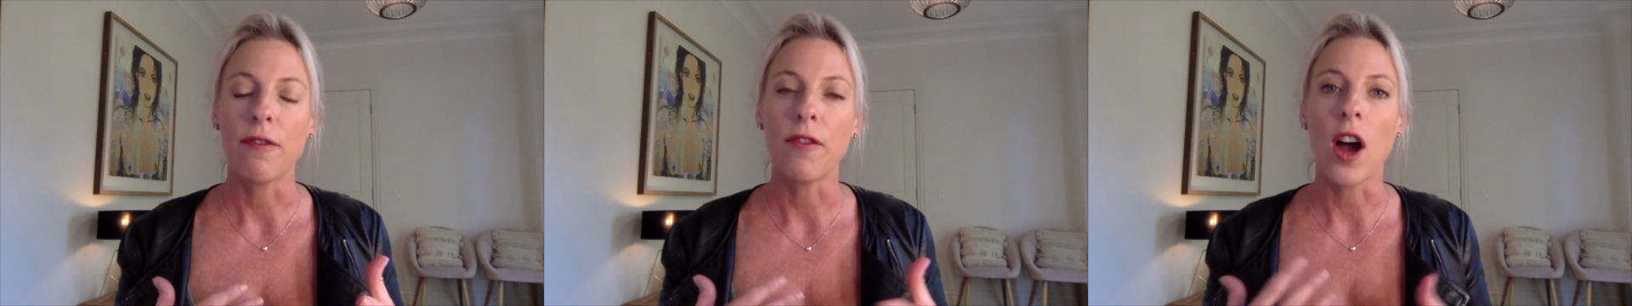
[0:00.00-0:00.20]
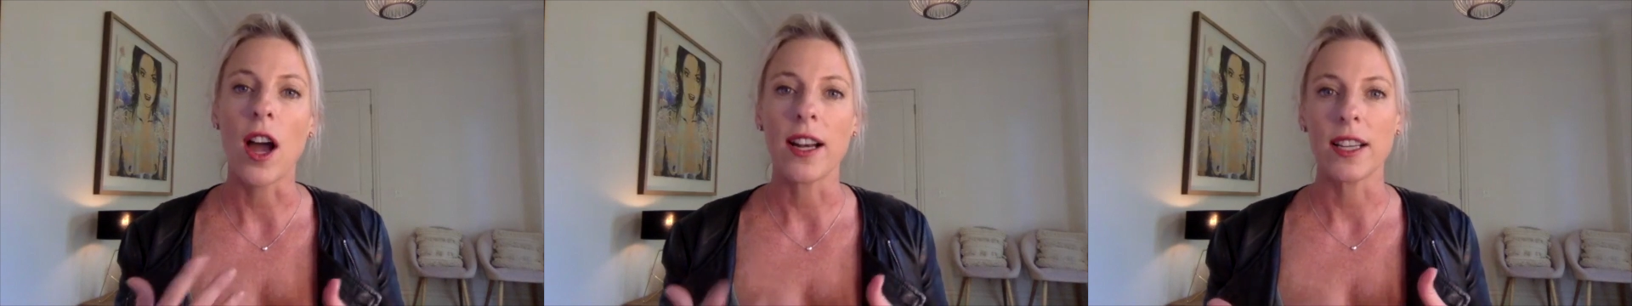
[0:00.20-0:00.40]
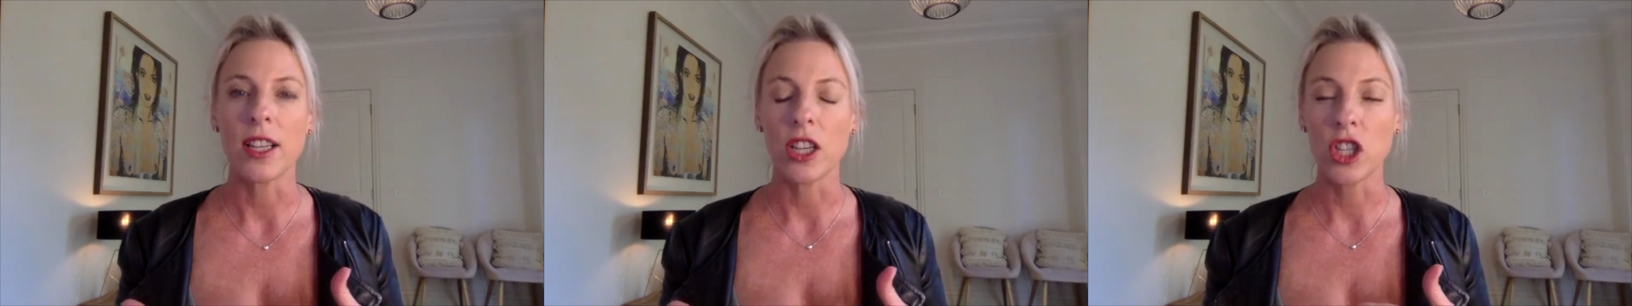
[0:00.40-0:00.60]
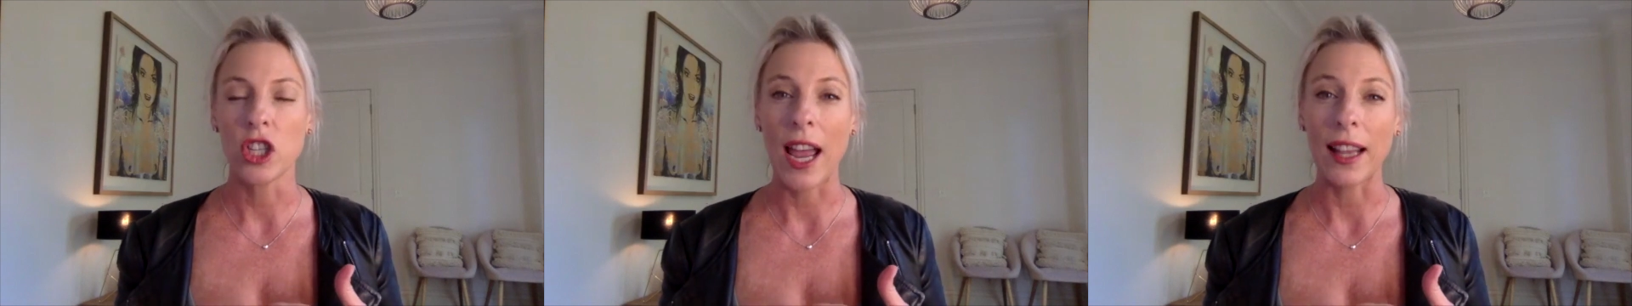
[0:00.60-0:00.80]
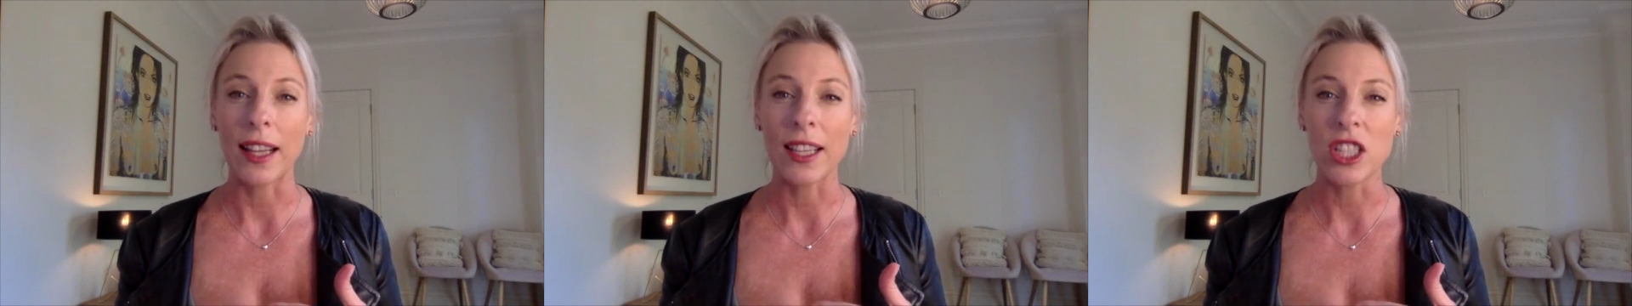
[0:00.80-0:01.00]
find it
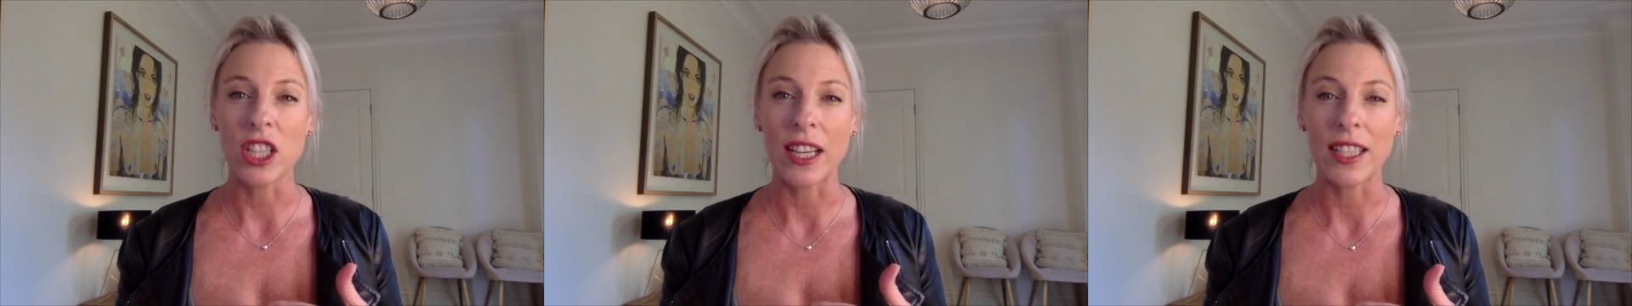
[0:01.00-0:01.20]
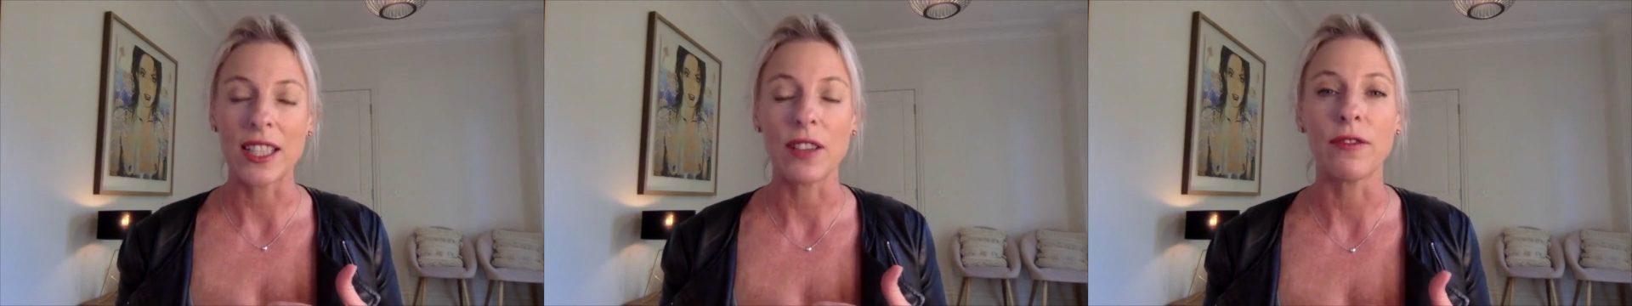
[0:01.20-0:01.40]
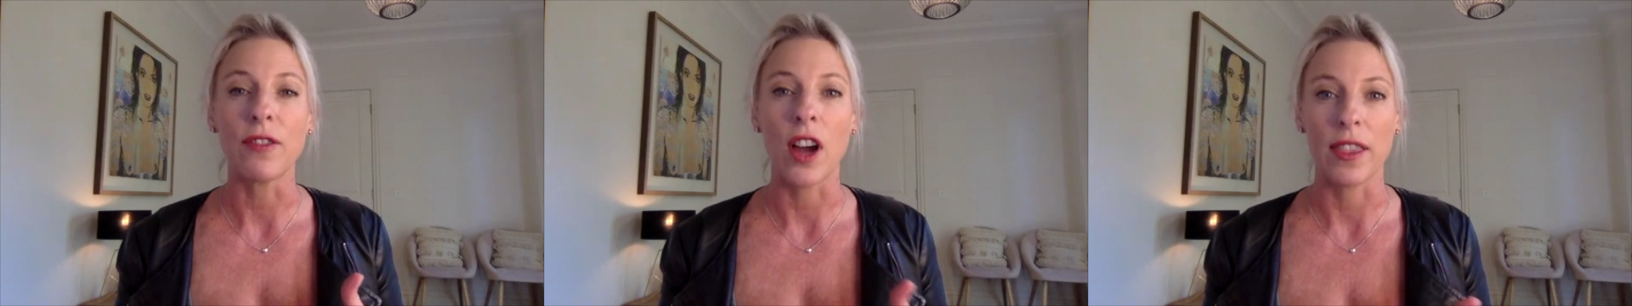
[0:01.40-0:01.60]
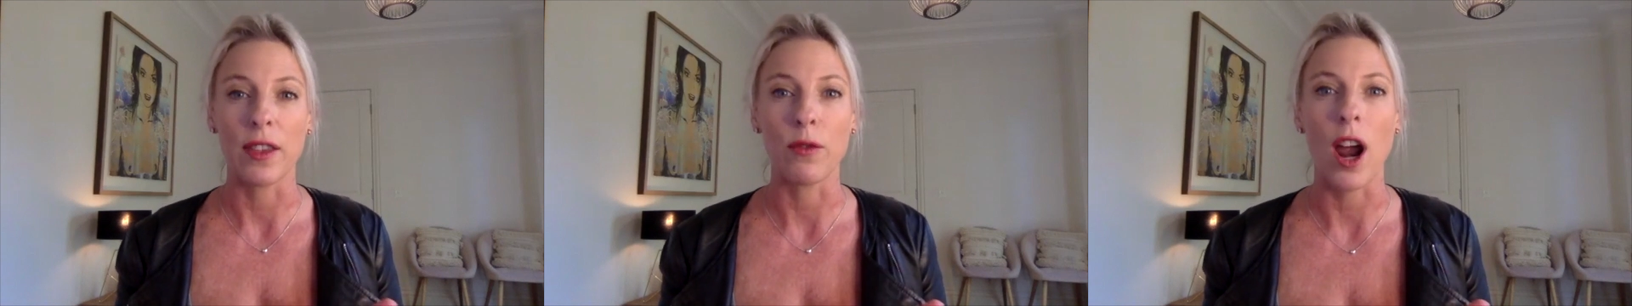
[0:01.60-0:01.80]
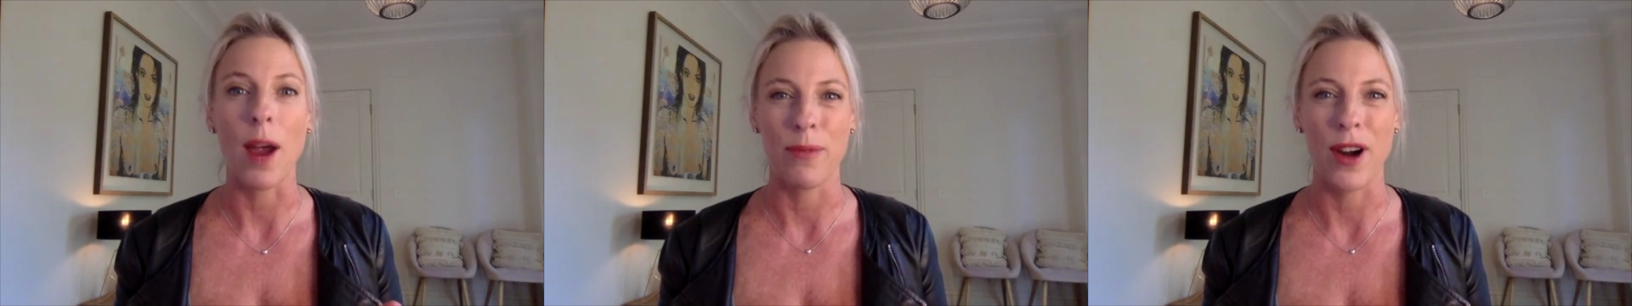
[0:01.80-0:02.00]
challenging to
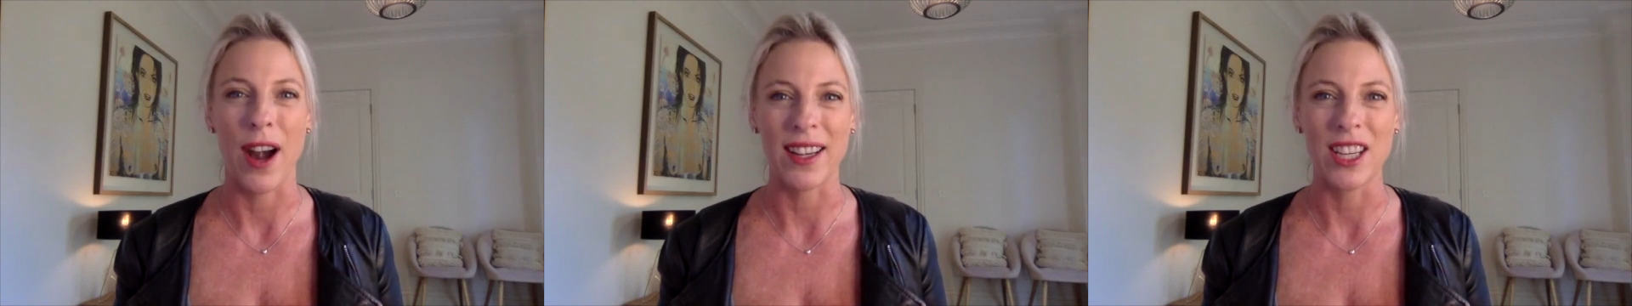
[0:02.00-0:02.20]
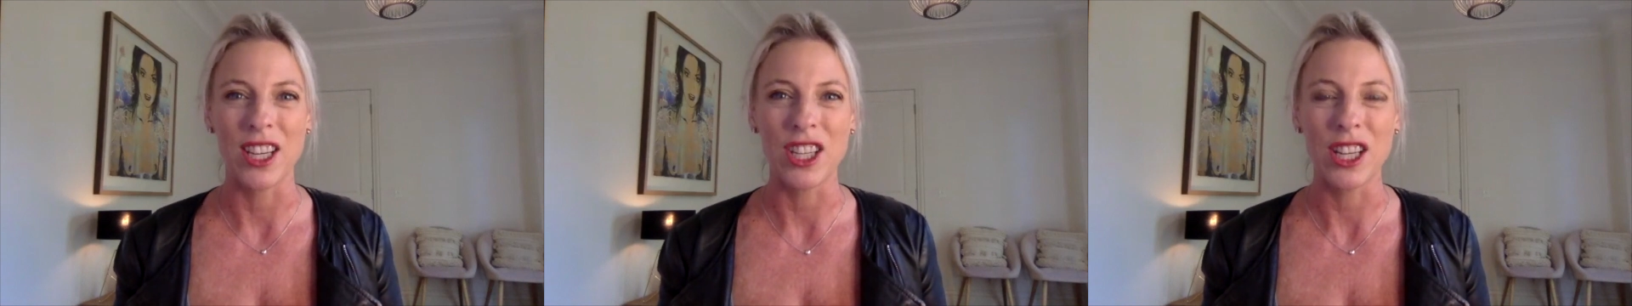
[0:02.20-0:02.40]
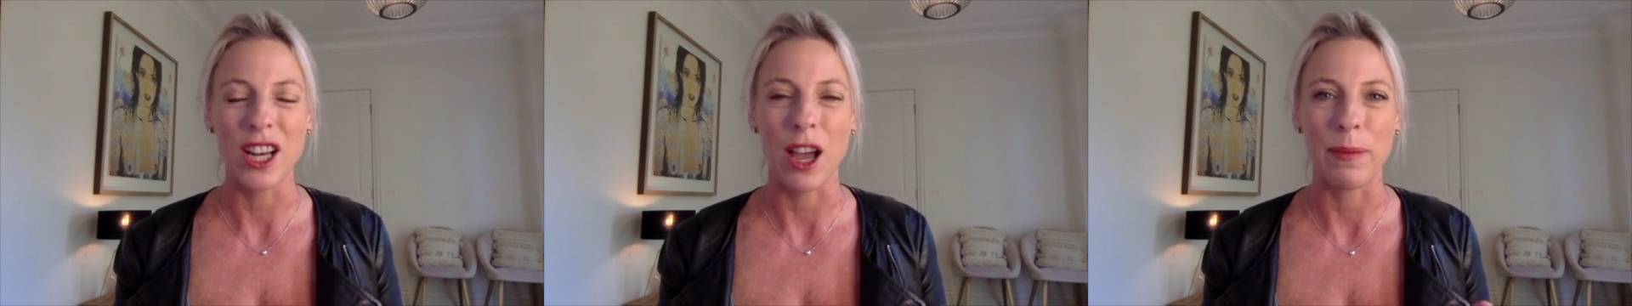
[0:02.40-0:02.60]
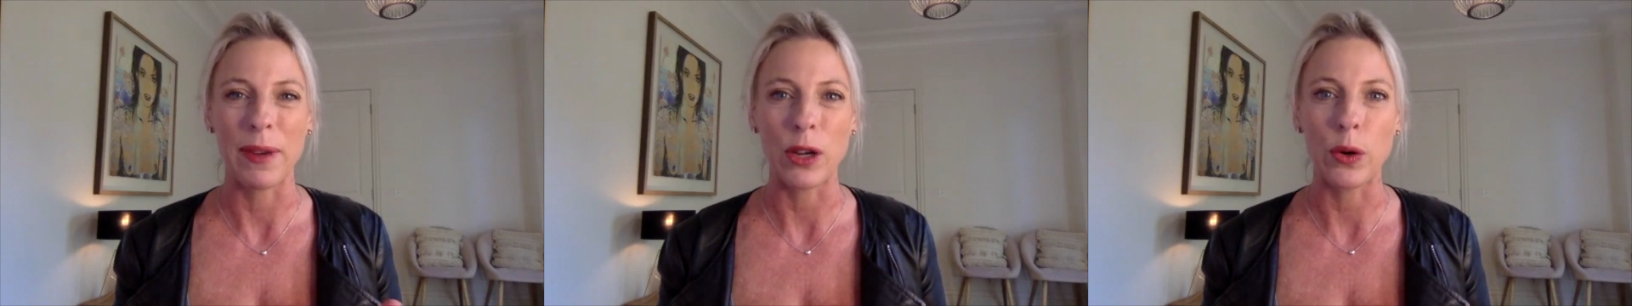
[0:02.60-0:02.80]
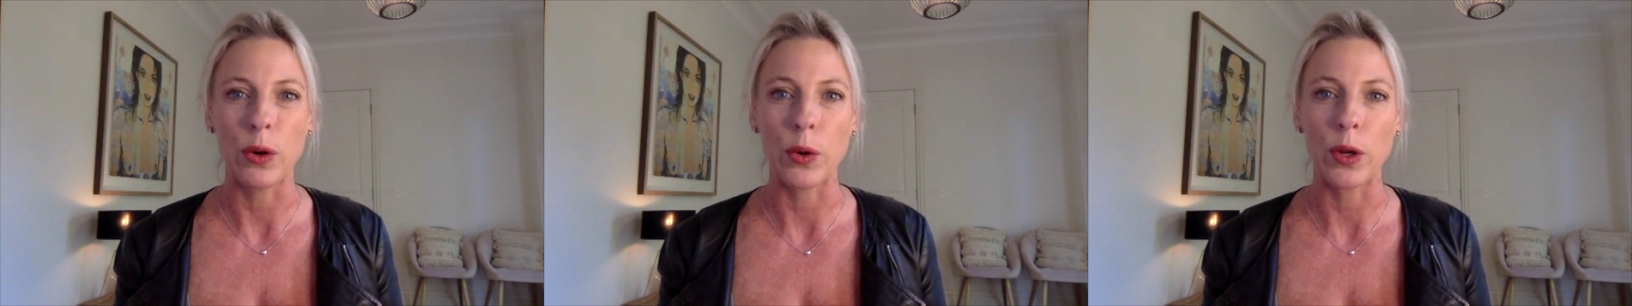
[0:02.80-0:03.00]
find the right practitioner,
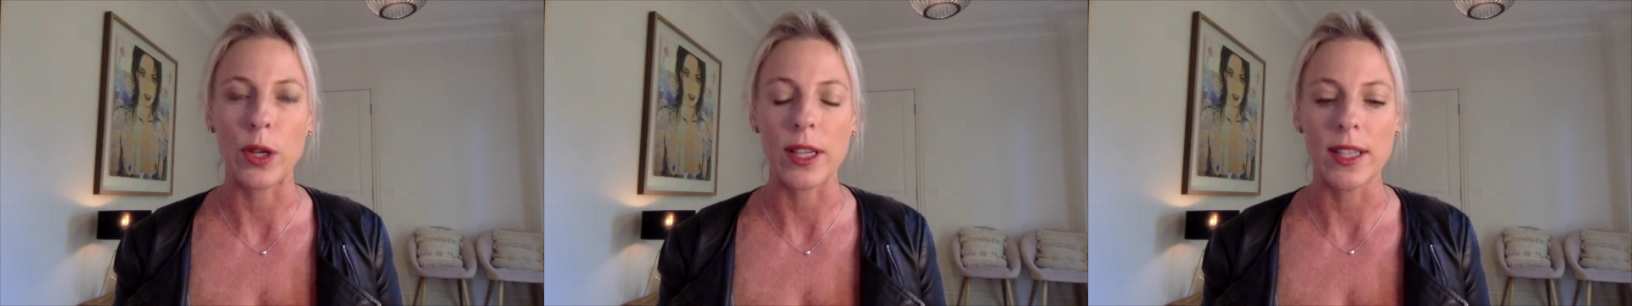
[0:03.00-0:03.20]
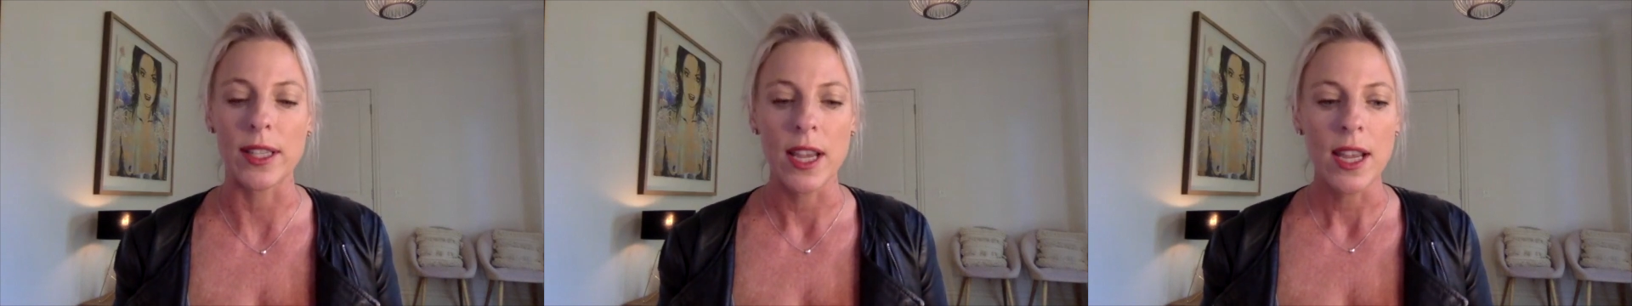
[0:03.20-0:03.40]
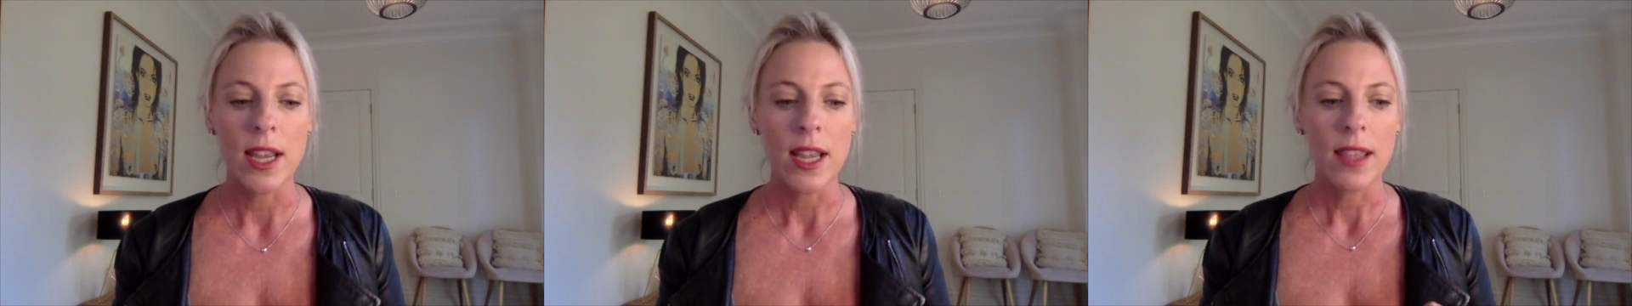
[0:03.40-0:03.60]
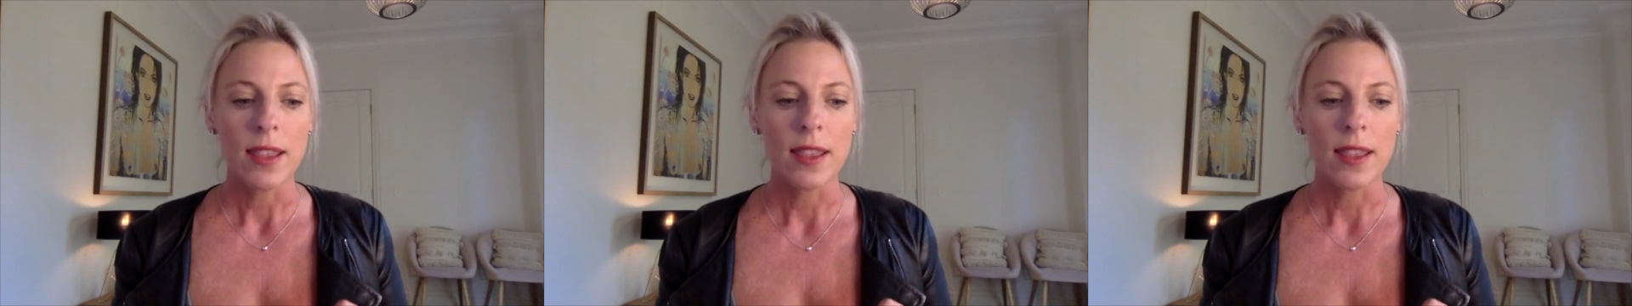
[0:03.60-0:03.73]
because